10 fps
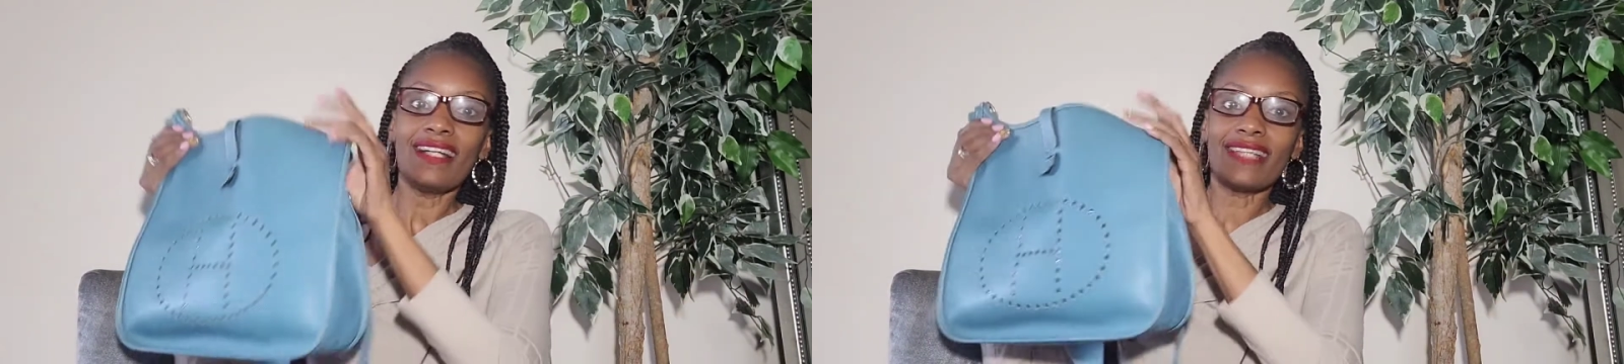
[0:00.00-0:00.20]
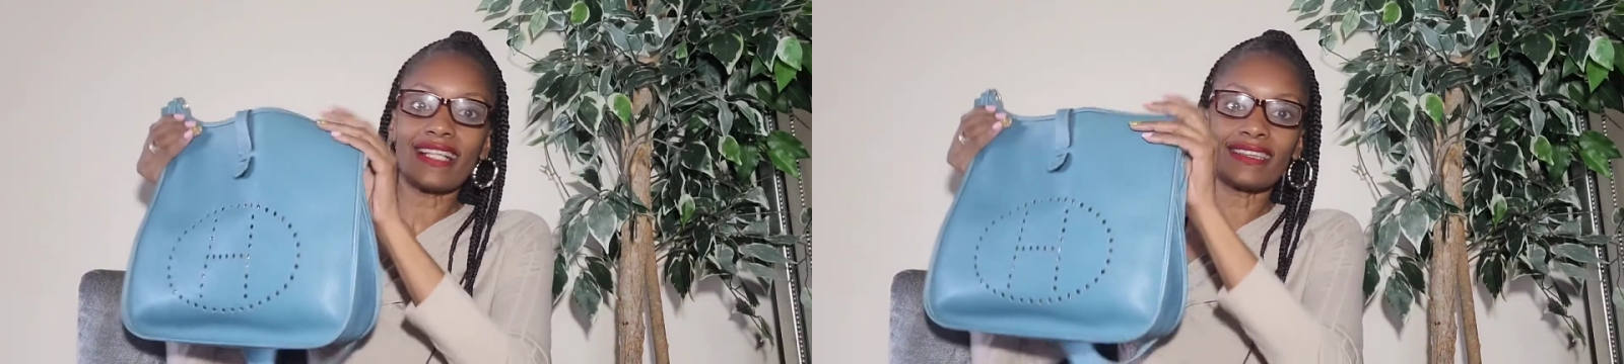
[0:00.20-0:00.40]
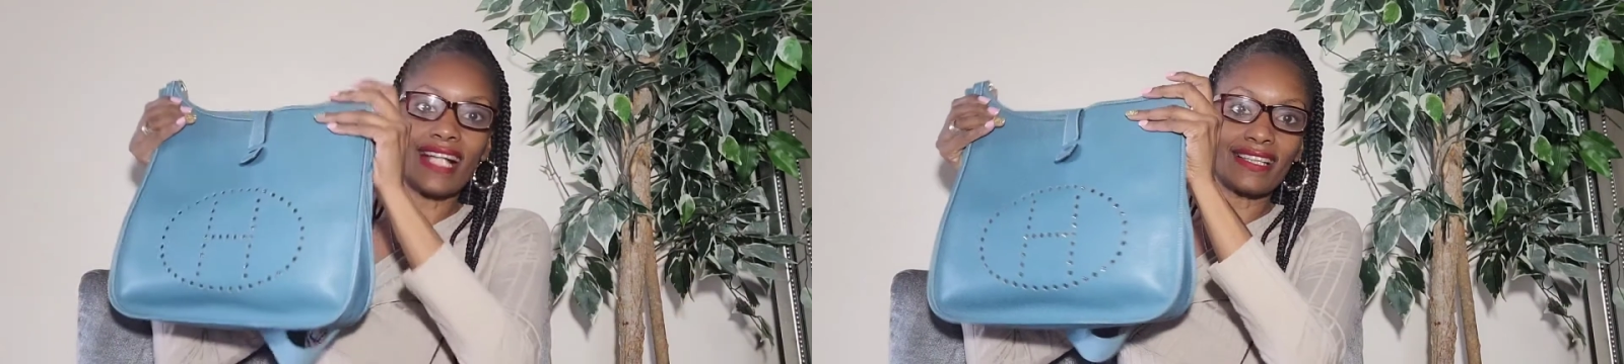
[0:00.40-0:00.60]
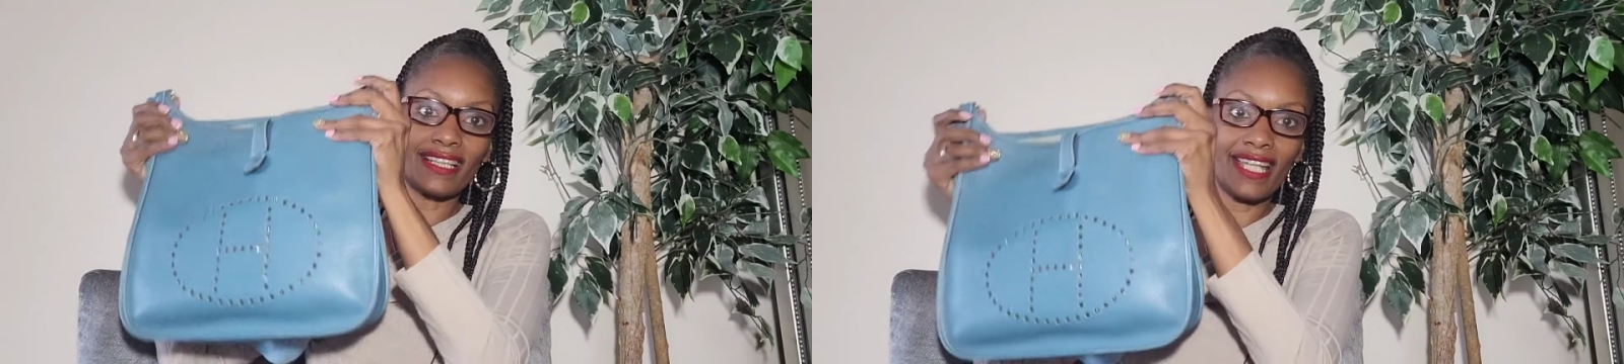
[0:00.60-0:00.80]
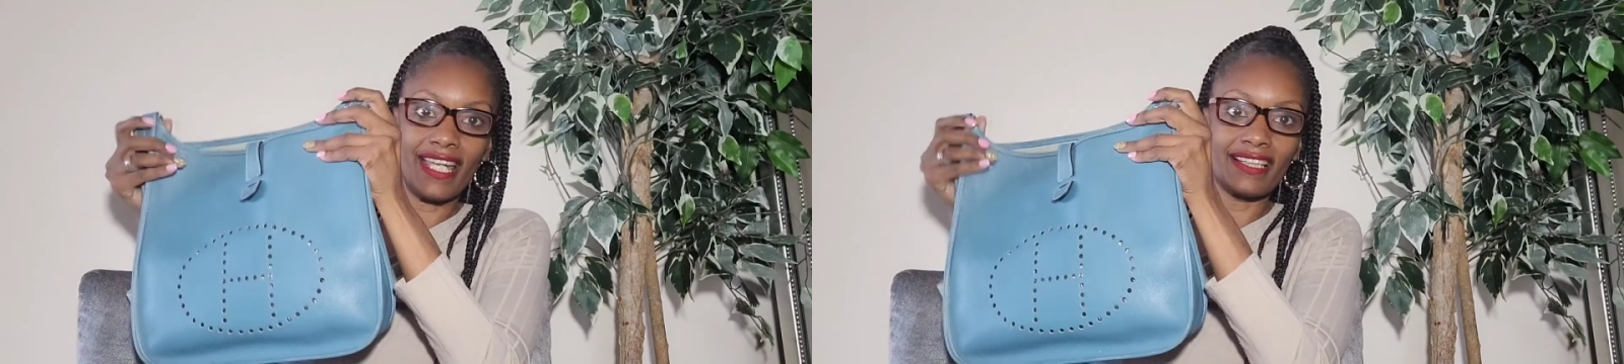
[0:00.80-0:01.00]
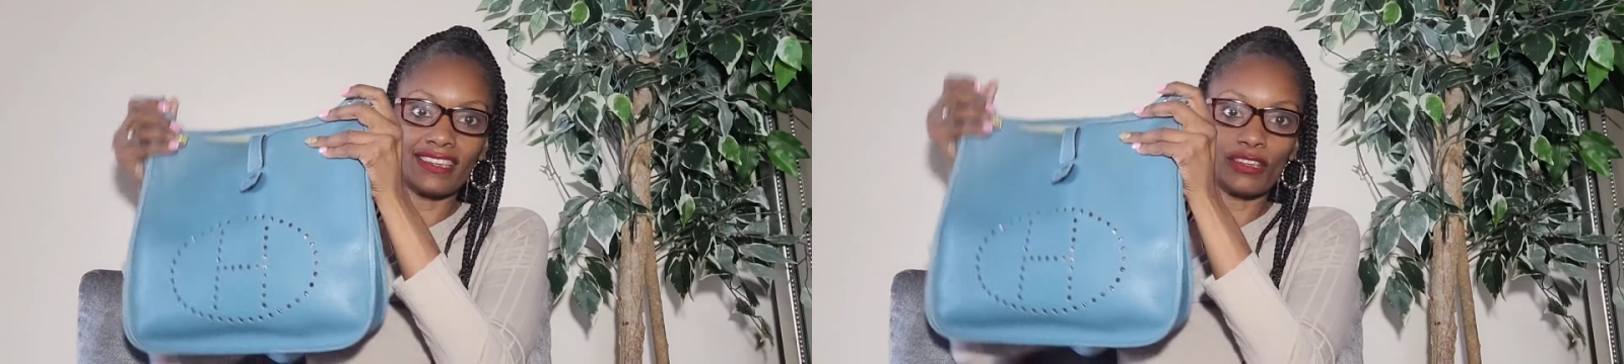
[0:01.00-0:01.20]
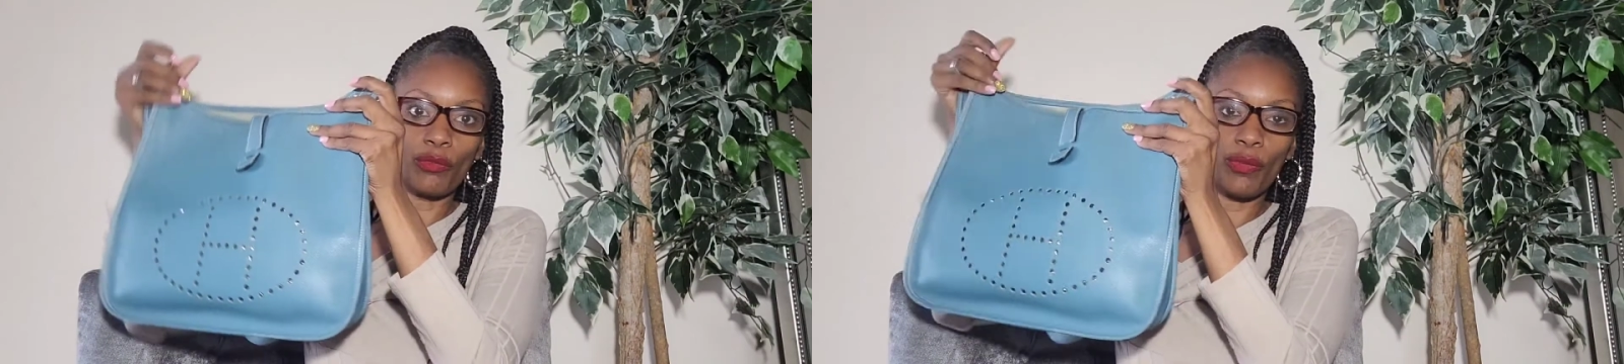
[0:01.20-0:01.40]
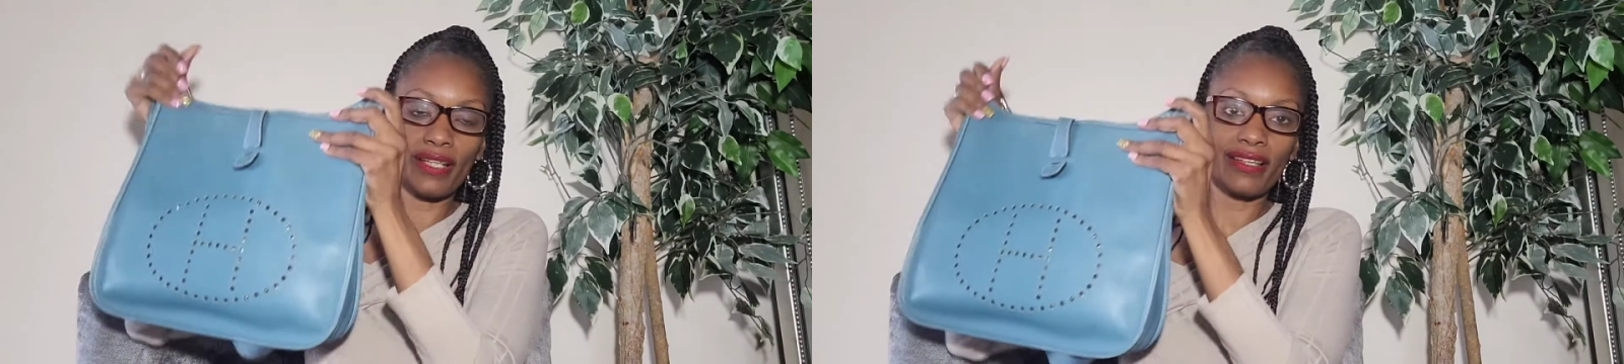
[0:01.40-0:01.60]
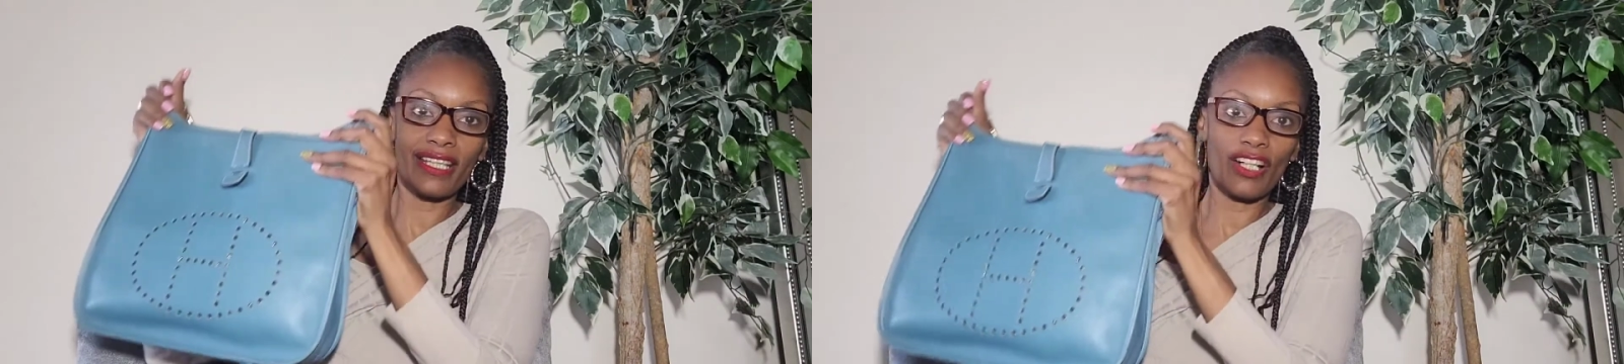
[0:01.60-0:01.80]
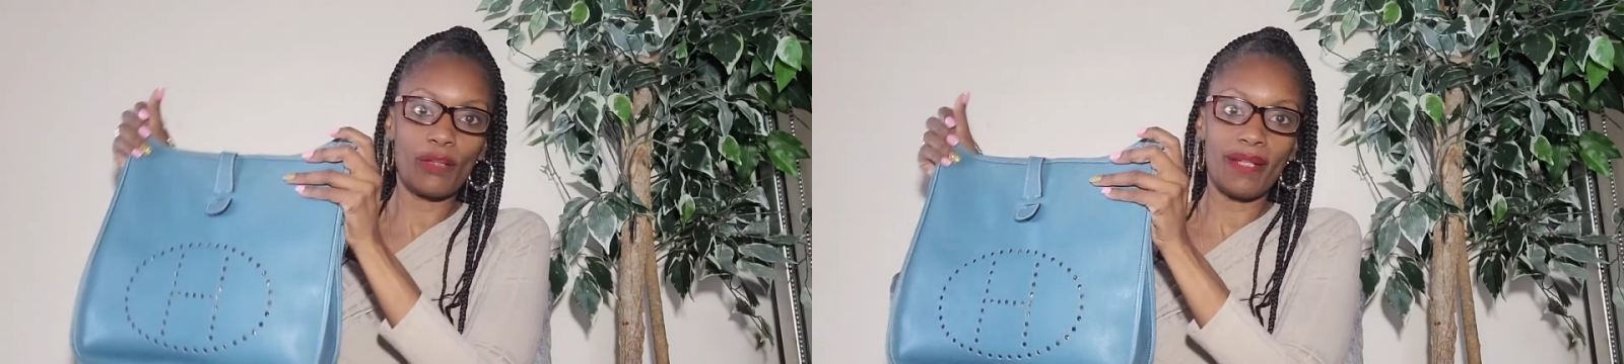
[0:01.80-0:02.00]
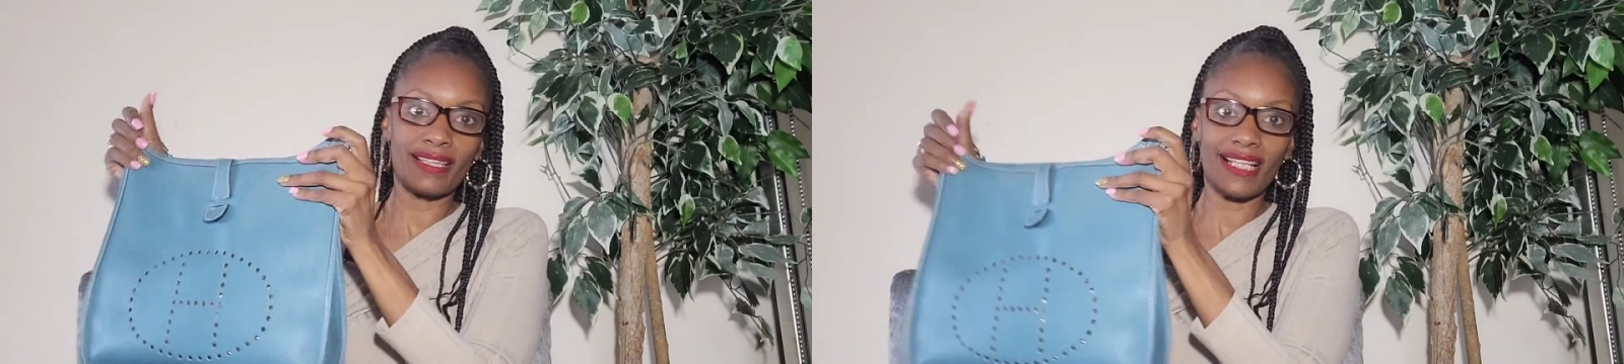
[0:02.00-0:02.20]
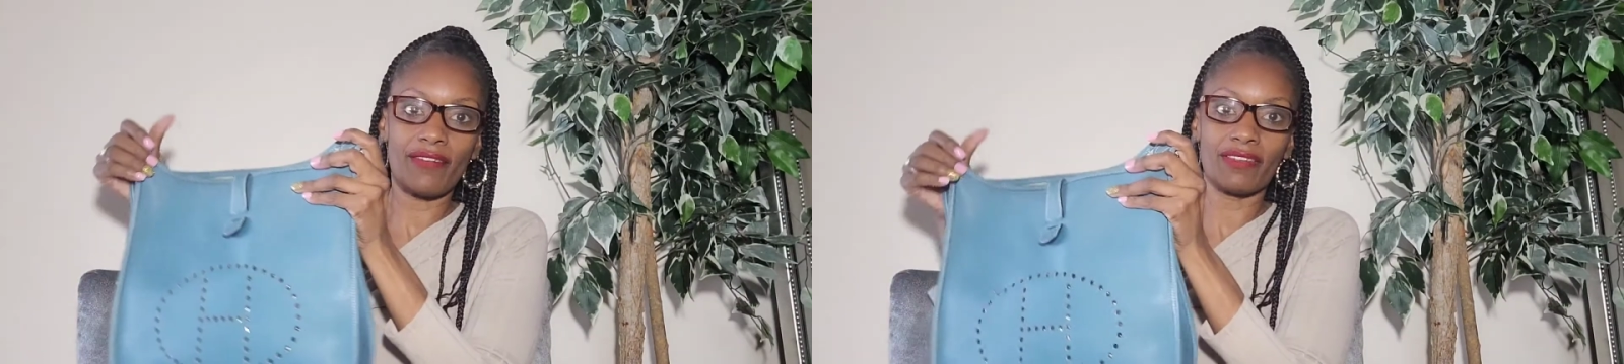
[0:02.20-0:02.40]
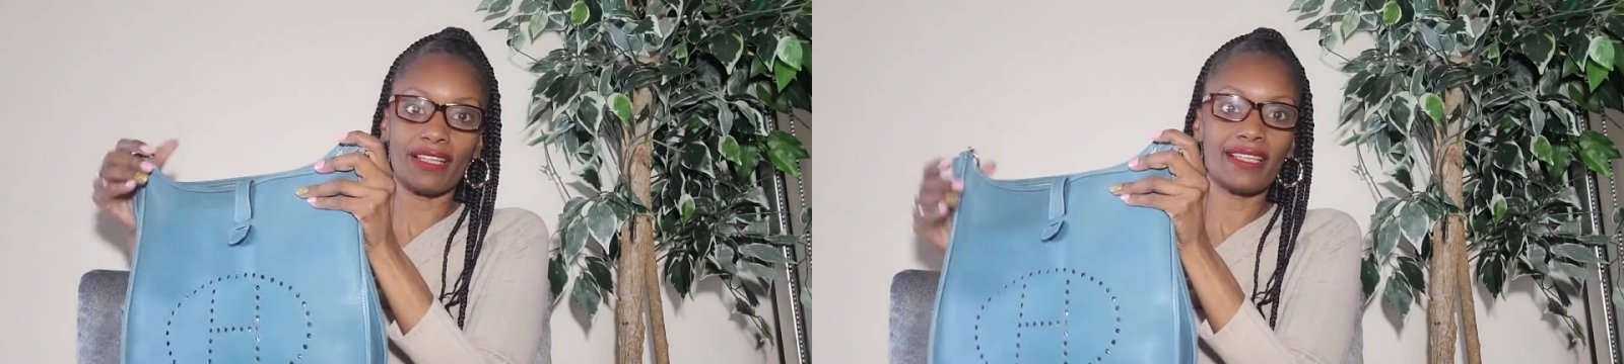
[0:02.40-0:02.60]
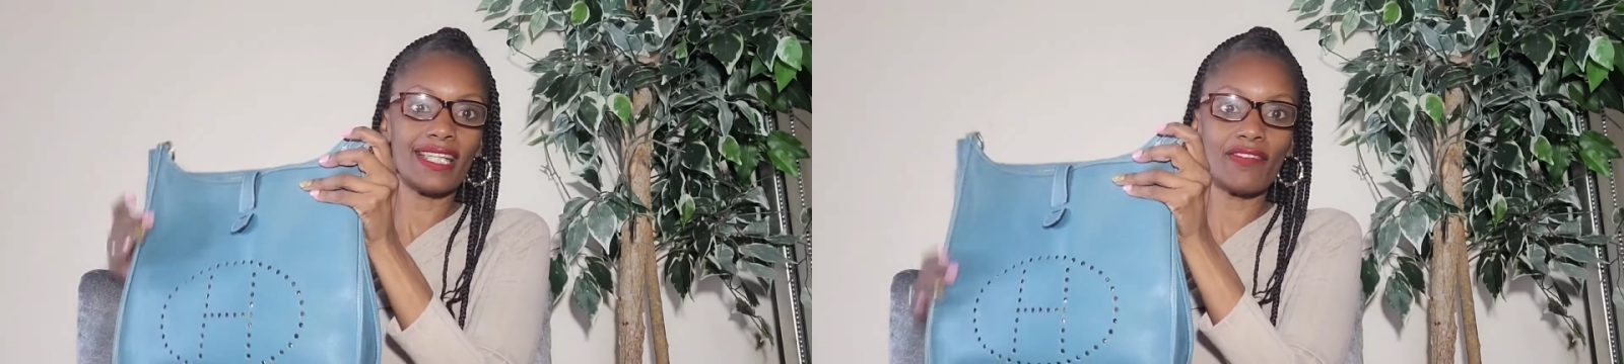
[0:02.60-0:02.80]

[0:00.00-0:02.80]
That's not the case with the Hermes Evelyne.